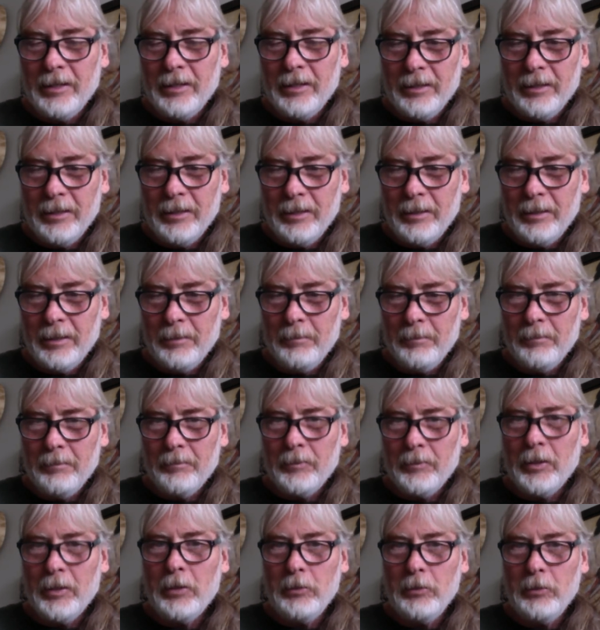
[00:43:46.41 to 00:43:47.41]
um,
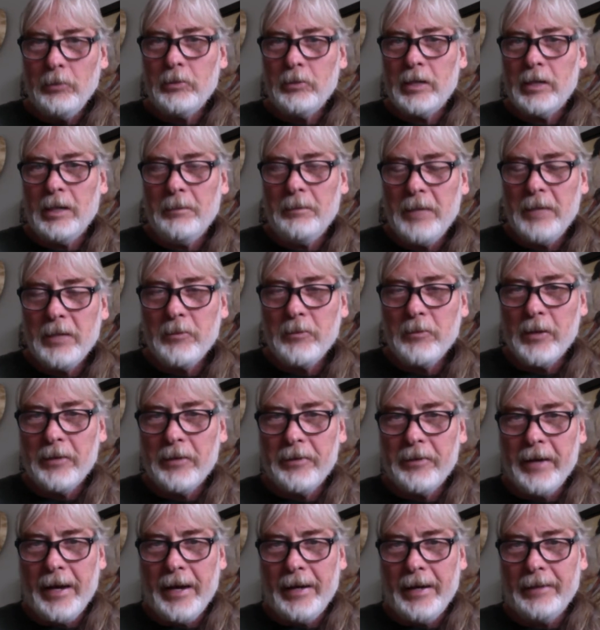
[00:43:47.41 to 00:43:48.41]
no you come in with
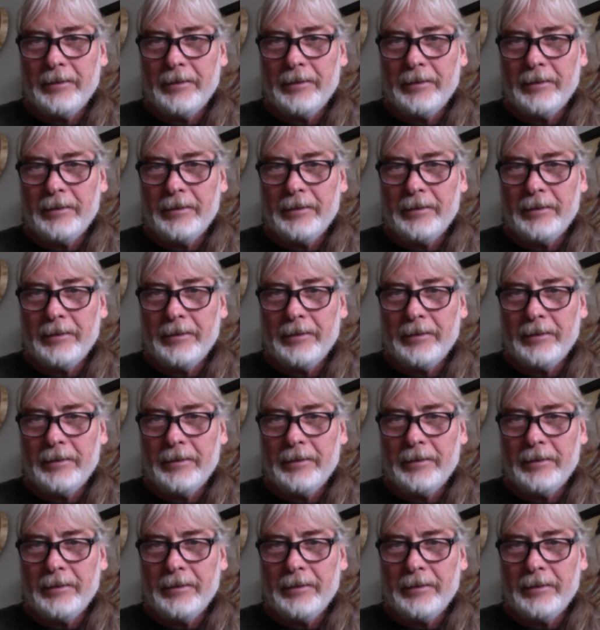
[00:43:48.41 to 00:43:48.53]
that